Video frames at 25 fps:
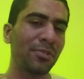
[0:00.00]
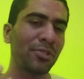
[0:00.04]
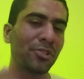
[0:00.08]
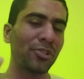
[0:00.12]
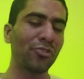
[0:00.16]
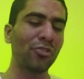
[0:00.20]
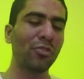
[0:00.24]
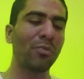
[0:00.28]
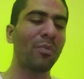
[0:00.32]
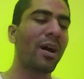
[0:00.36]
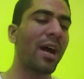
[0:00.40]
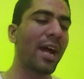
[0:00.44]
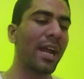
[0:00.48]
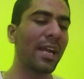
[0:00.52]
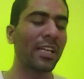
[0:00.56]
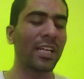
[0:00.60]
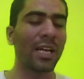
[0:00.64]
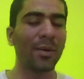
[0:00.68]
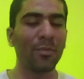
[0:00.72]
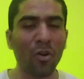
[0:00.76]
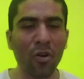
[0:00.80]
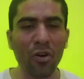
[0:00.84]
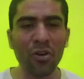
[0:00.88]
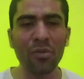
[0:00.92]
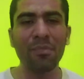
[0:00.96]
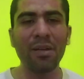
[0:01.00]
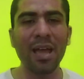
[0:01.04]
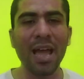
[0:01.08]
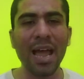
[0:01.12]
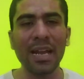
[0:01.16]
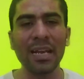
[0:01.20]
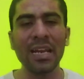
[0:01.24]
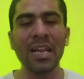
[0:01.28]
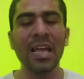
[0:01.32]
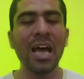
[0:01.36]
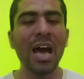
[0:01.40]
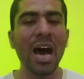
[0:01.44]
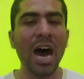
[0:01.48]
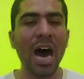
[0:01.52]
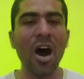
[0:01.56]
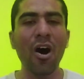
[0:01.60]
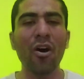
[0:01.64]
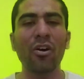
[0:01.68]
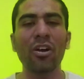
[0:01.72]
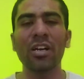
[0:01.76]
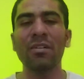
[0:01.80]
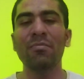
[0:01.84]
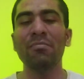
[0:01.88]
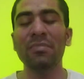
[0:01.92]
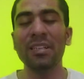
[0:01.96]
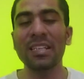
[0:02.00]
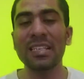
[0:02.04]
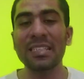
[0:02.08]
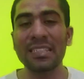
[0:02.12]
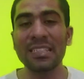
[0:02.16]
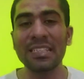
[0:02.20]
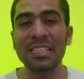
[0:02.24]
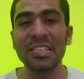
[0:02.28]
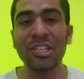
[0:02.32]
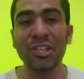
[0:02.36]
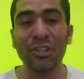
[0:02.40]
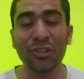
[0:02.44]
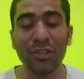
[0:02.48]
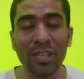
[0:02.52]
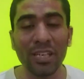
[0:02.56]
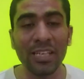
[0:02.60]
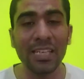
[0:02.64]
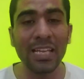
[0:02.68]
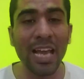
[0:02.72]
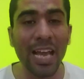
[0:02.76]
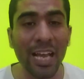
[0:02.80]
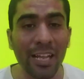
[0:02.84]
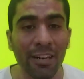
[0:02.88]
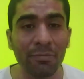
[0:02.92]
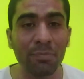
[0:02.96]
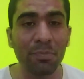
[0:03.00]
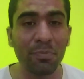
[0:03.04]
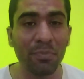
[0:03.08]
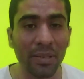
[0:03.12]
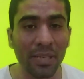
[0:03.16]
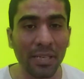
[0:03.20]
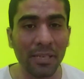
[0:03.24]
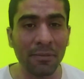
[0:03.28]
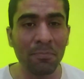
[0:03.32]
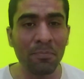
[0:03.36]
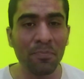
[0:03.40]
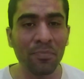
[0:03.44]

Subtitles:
to your mind, come on man, how come listening really helped me?